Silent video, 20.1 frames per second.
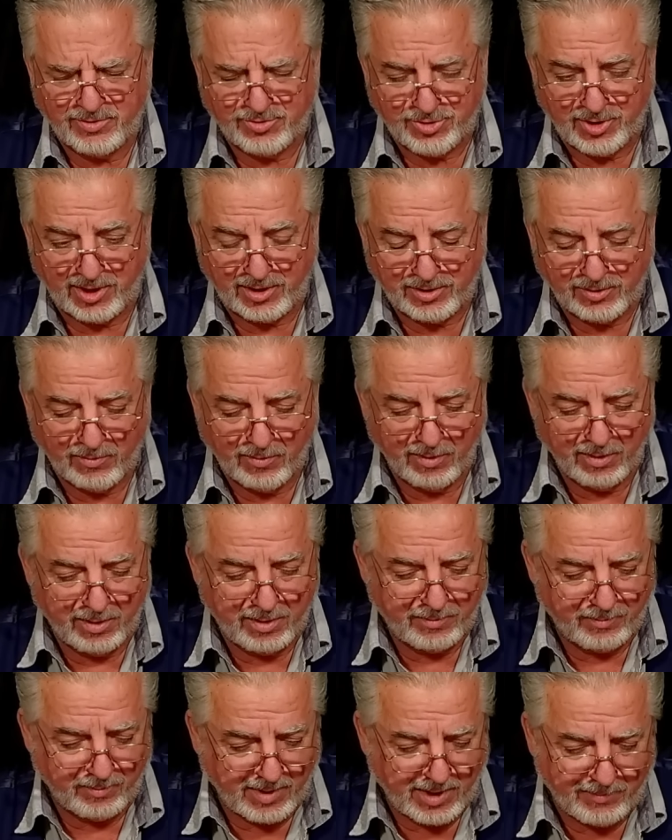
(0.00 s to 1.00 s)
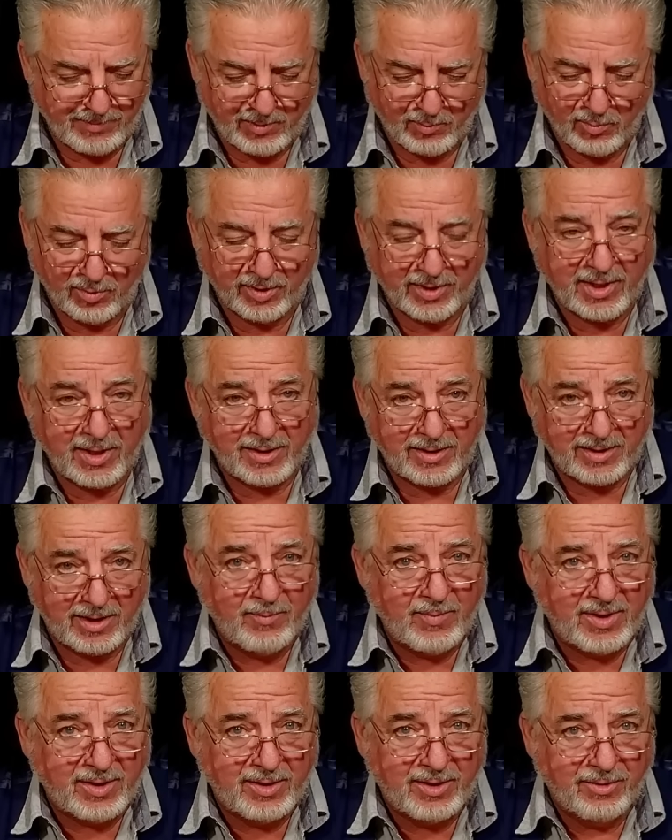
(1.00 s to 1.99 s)
January. Maybe we'll get
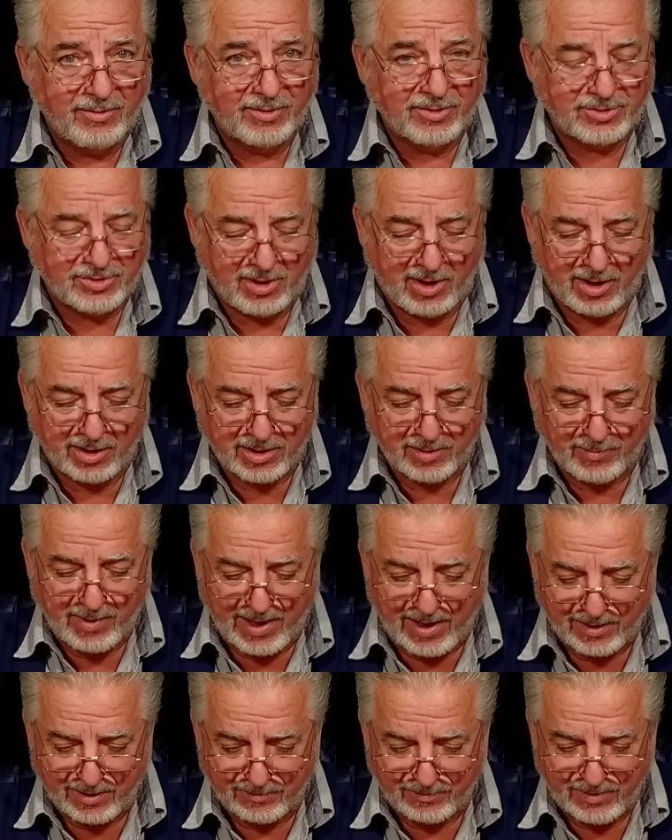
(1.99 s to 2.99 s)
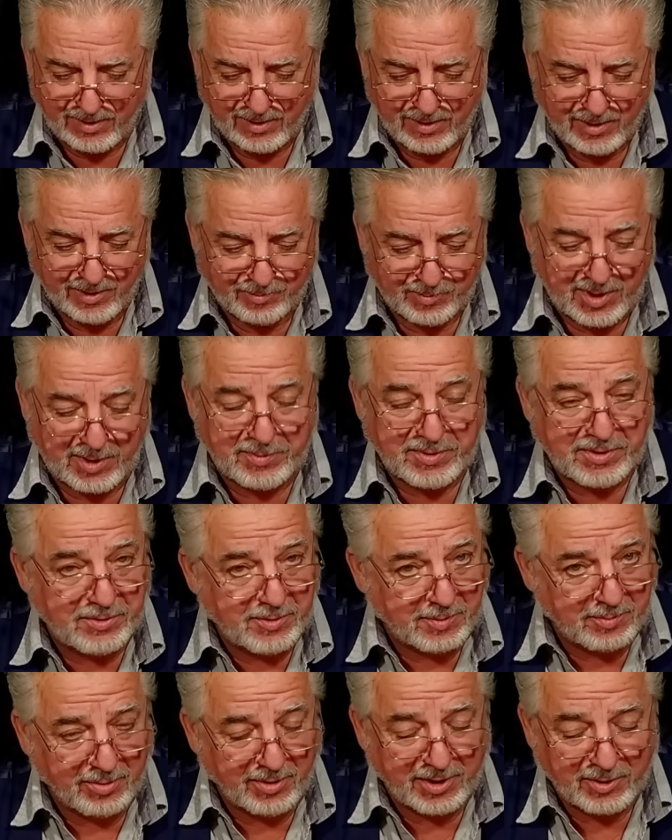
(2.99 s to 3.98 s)
him in here to talk about them. Maybe
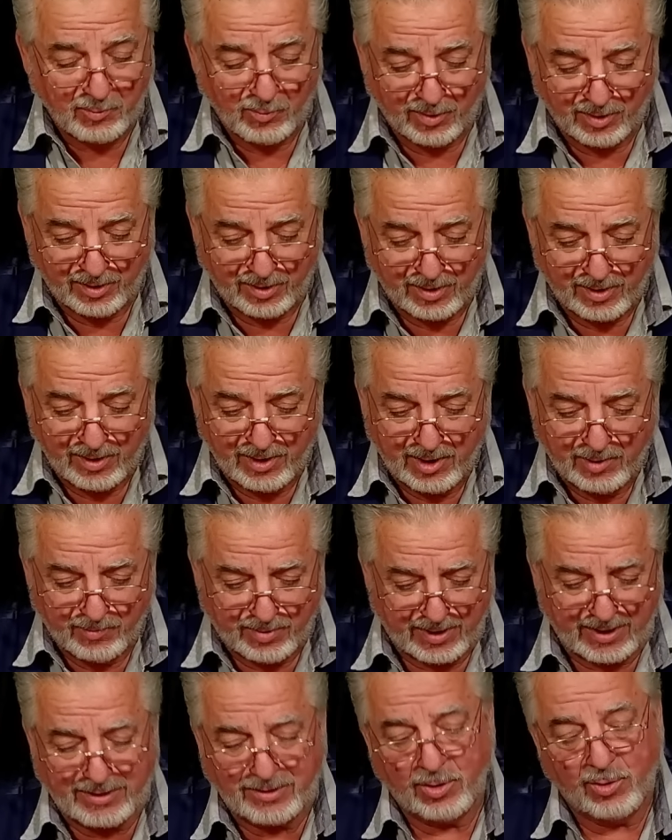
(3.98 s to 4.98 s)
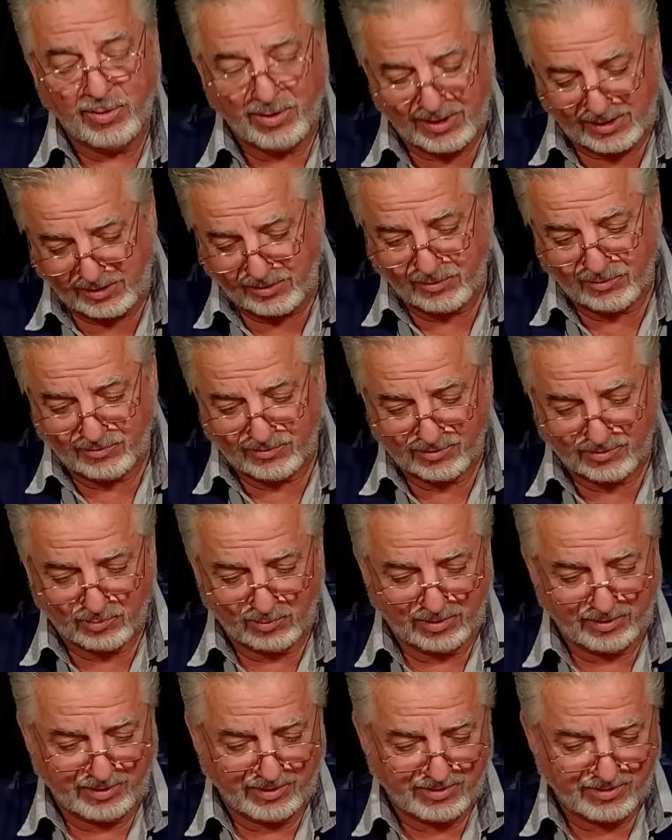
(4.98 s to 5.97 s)
he'll bring one. But I know he
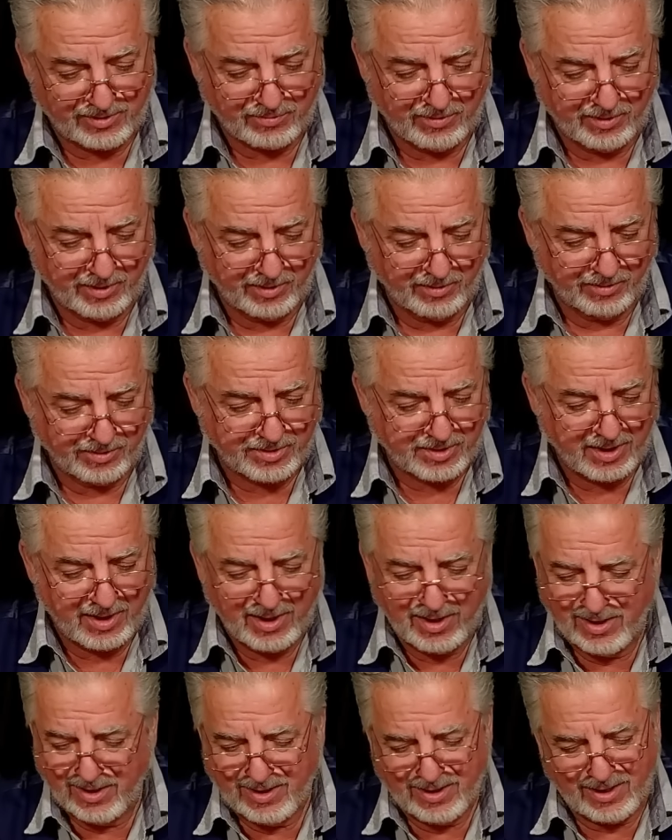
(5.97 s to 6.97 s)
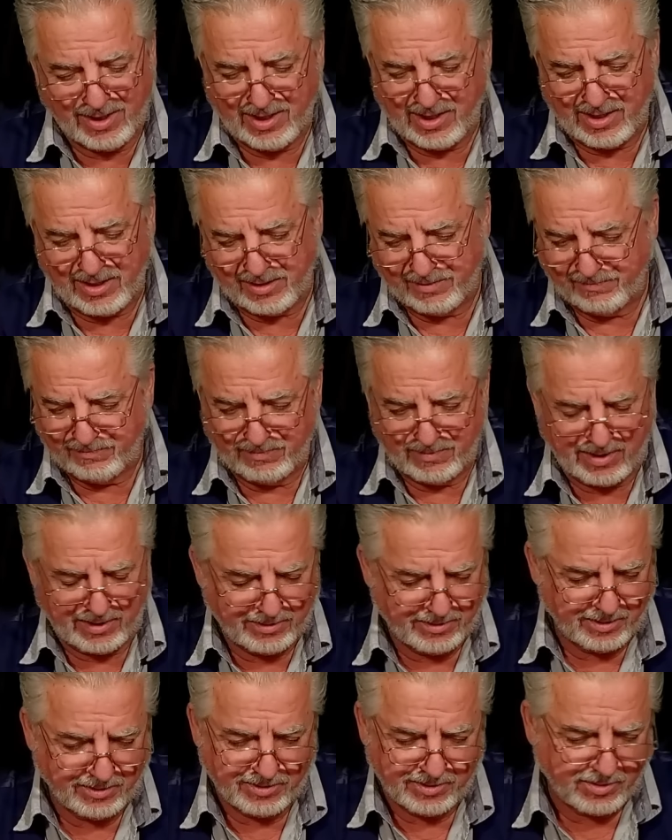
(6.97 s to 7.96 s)
uses release triggers. I
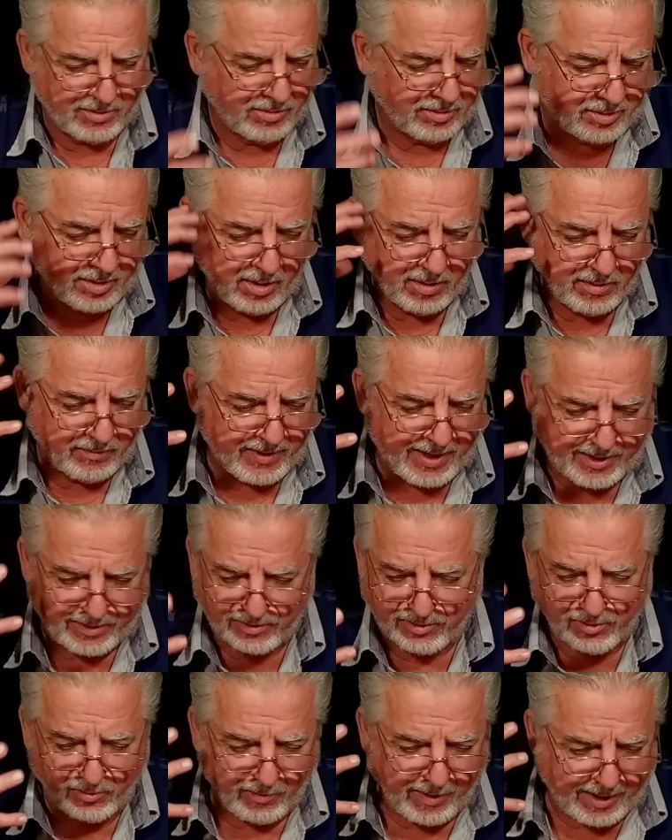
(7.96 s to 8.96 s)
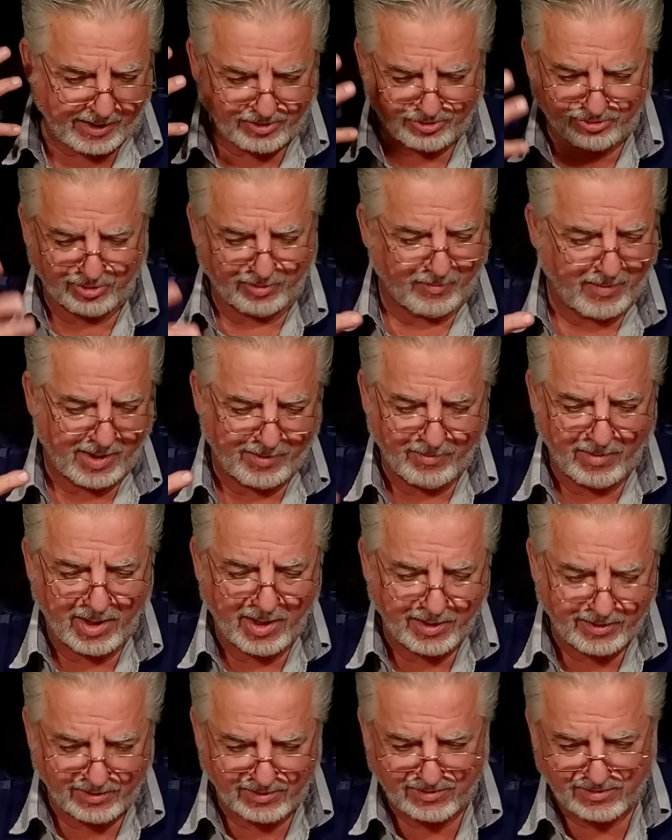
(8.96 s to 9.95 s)
just don't go that direction. My
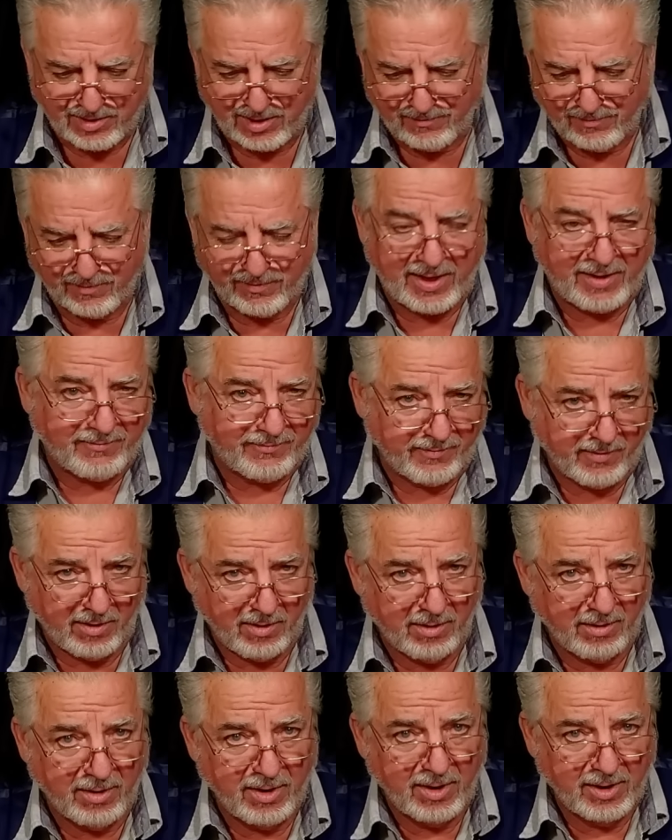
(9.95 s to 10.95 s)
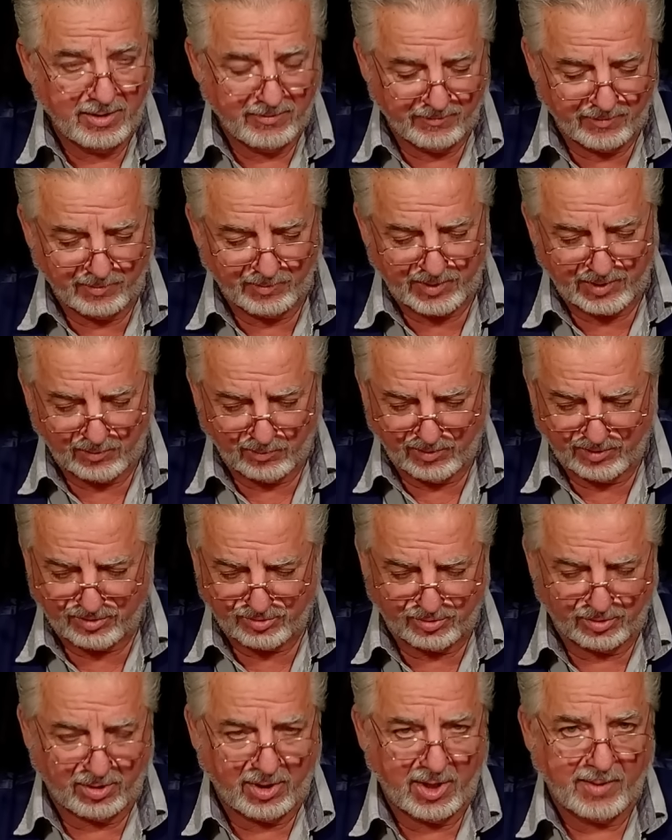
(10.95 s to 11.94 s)
mind is never that far from the
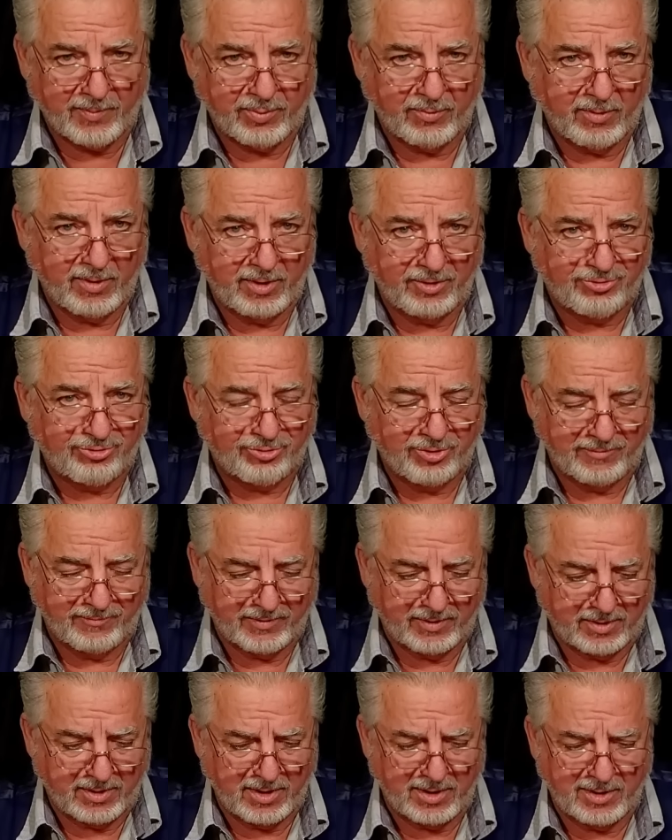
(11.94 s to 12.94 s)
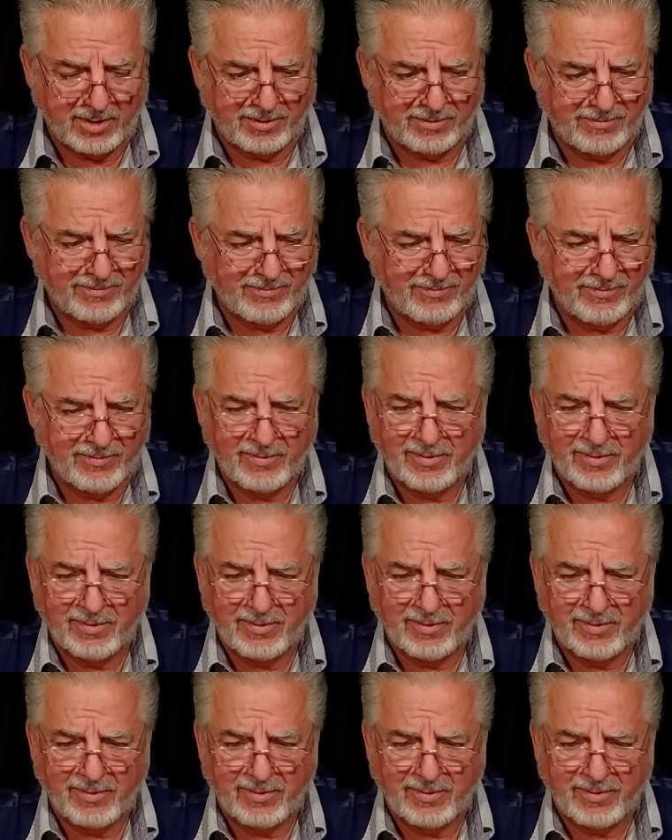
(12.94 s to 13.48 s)
original operation of a gun.